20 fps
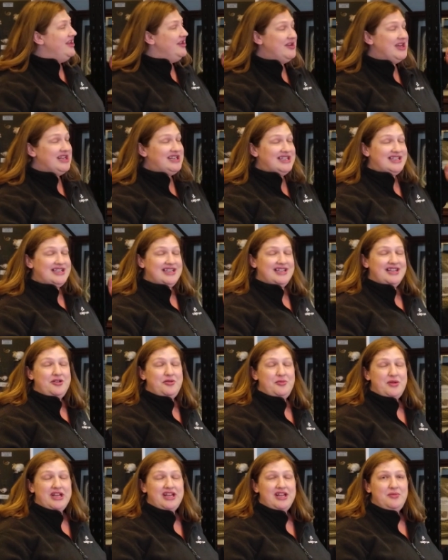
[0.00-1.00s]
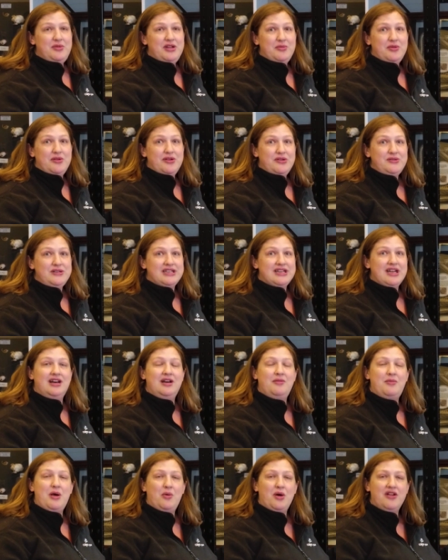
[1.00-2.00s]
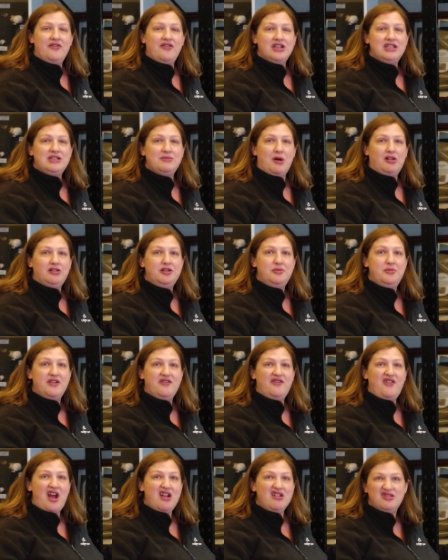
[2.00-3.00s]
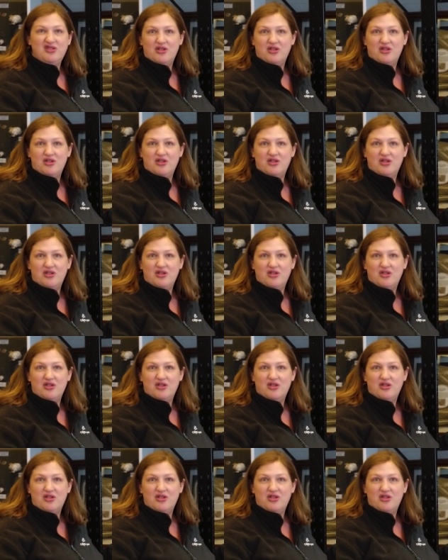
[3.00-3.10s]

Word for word: You get to see the humidity being produced by one of our small humidifiers